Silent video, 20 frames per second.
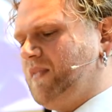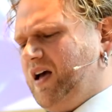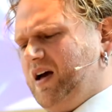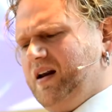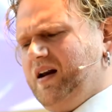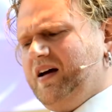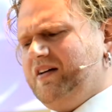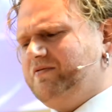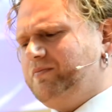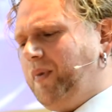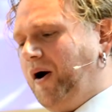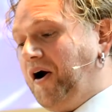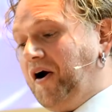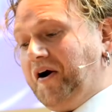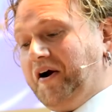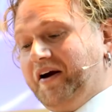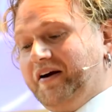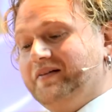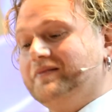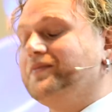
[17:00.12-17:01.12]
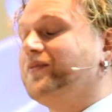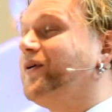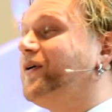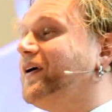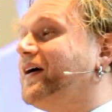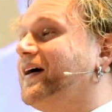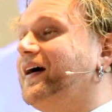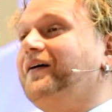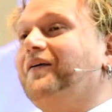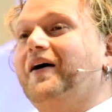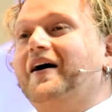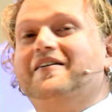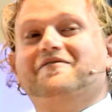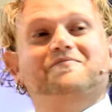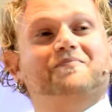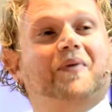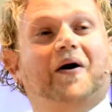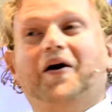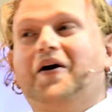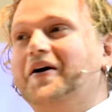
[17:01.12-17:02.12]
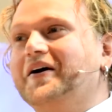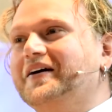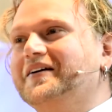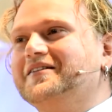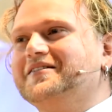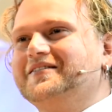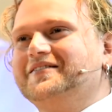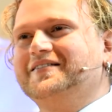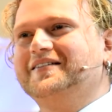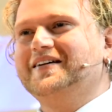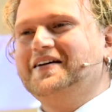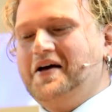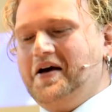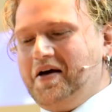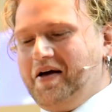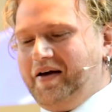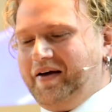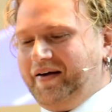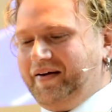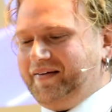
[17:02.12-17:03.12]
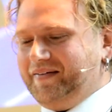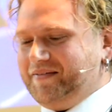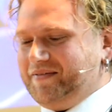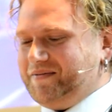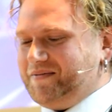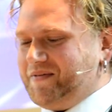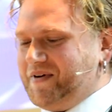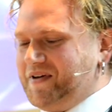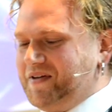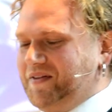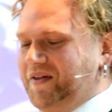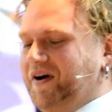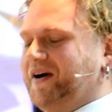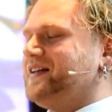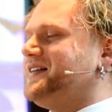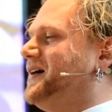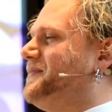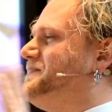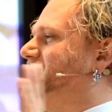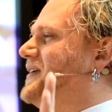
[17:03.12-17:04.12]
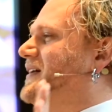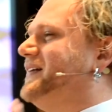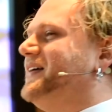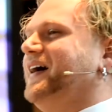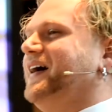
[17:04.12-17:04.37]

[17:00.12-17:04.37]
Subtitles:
And I've bargained, boy, how I've bargained. We looked up and